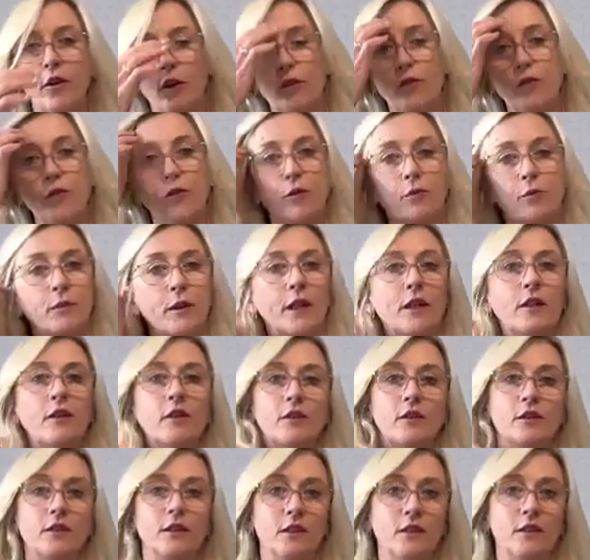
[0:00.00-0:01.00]
of,
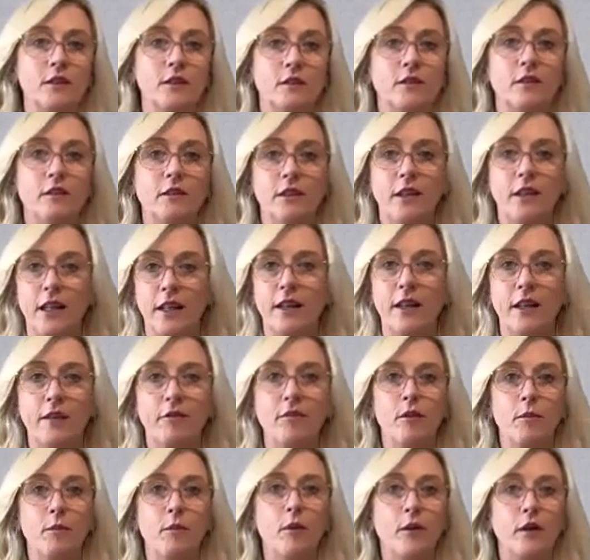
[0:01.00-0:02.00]
because then
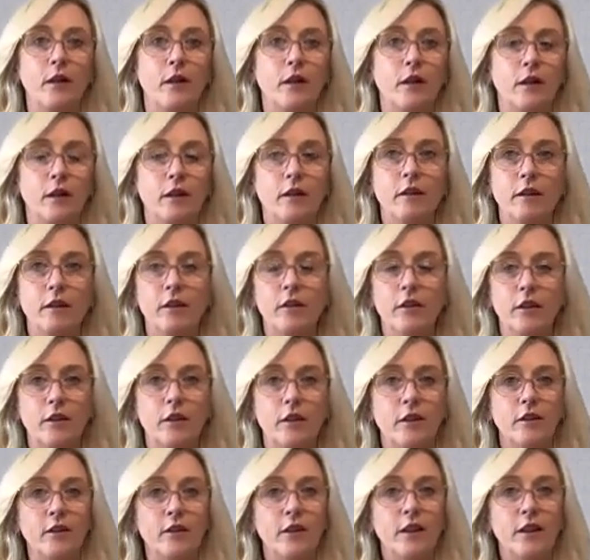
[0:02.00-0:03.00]
everybody,
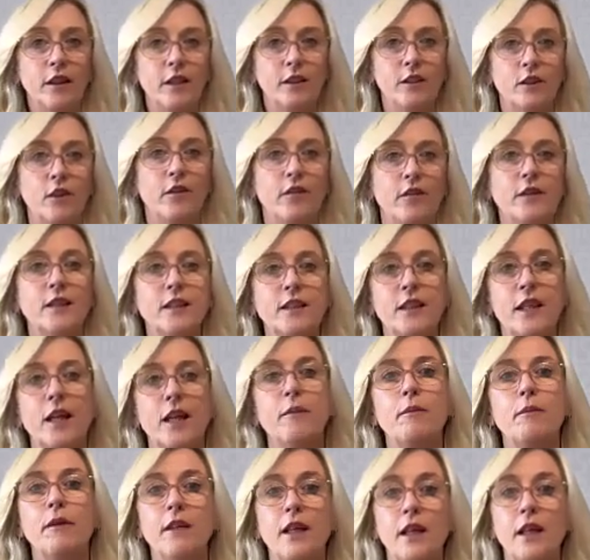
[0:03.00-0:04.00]
is on the
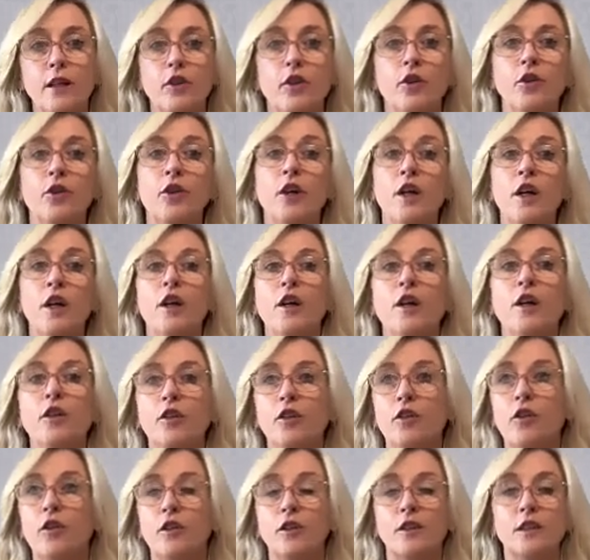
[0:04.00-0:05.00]
same, and then you're
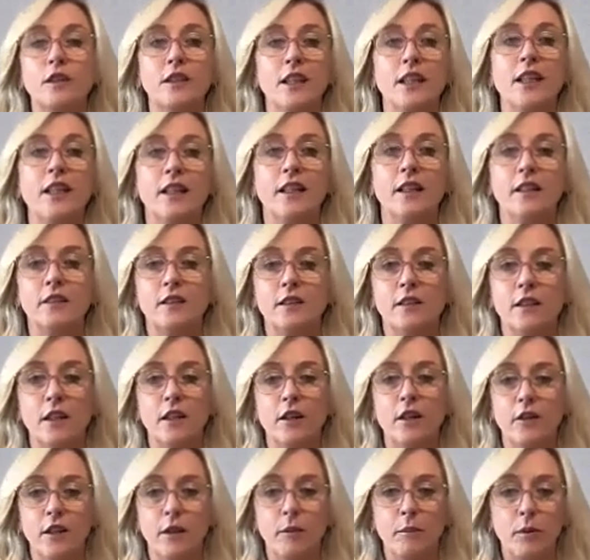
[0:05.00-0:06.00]
not seen as
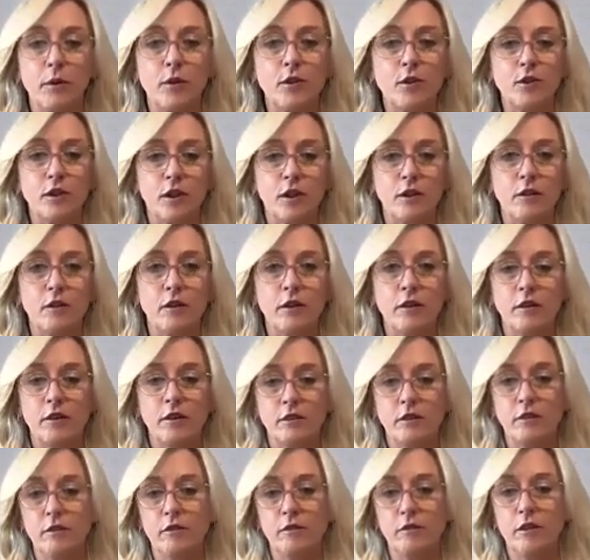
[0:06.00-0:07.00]
the only person,
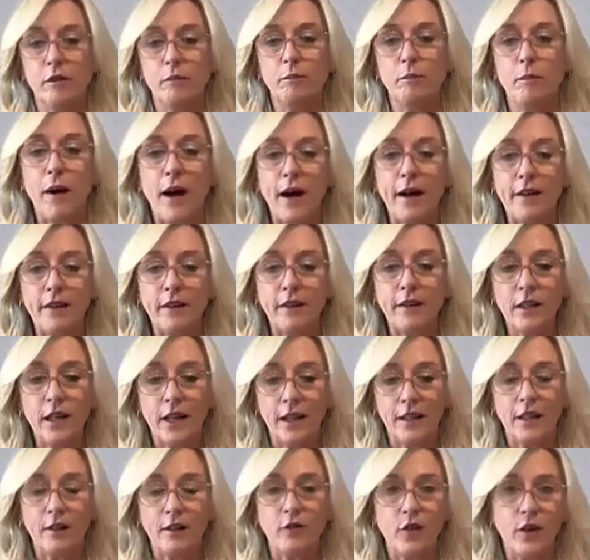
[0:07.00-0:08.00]
but
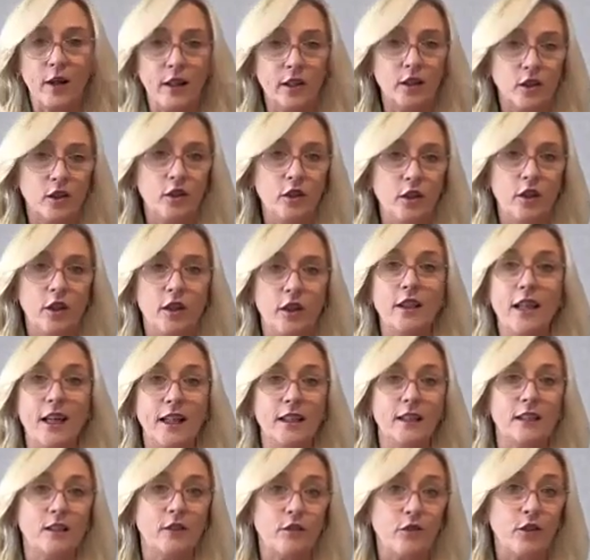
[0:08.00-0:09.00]
like a friend,
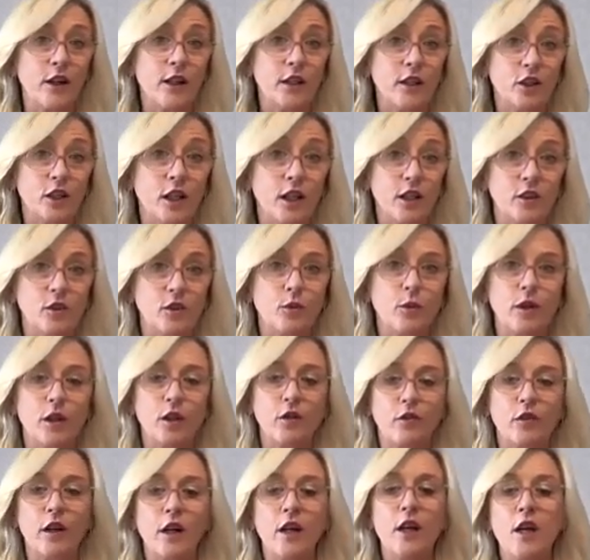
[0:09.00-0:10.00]
against a franchise or
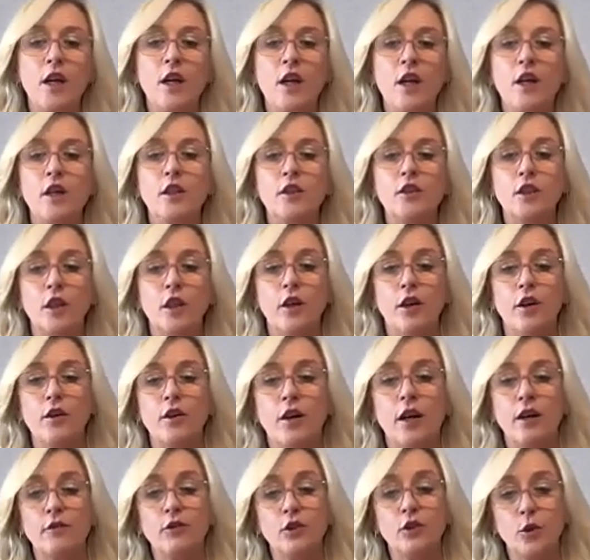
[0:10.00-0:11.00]
whatever.
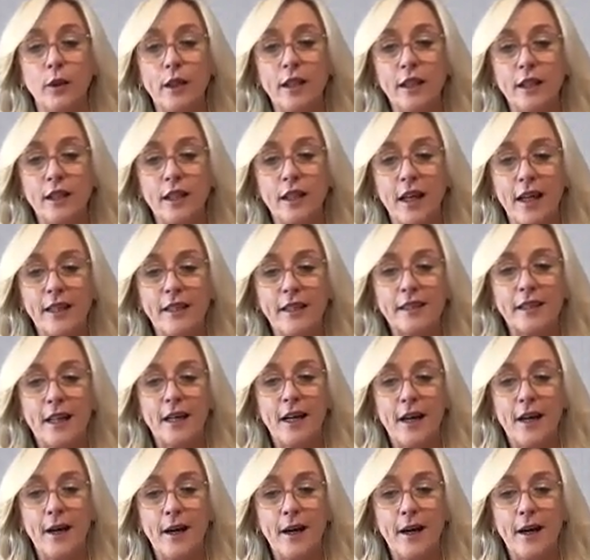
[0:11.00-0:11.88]
So I've tweaked that.